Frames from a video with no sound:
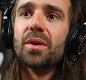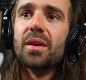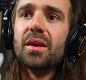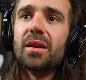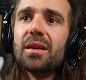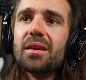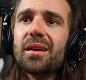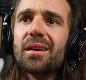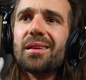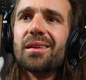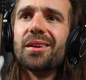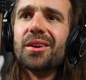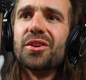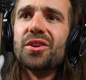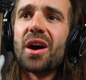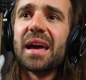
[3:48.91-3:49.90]

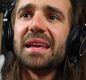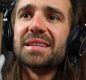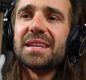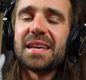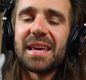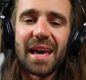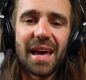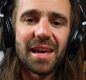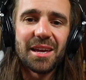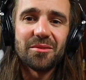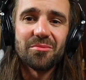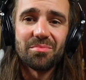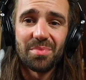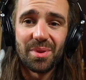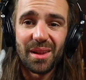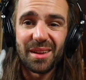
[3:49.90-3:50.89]

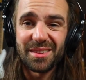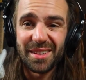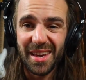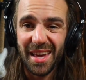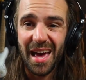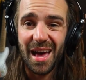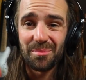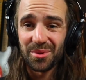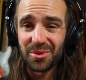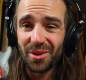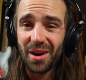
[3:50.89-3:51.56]
90K plus a cap.